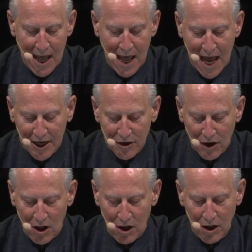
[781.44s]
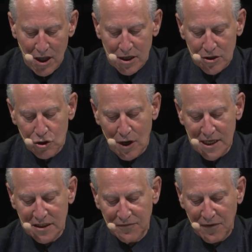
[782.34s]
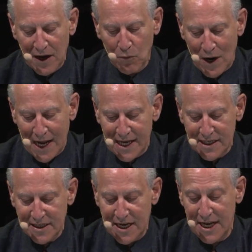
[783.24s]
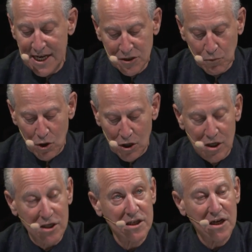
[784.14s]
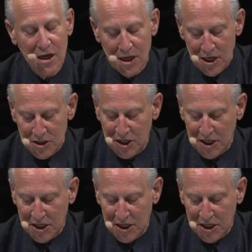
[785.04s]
Anadol tries to find ways, in his words, to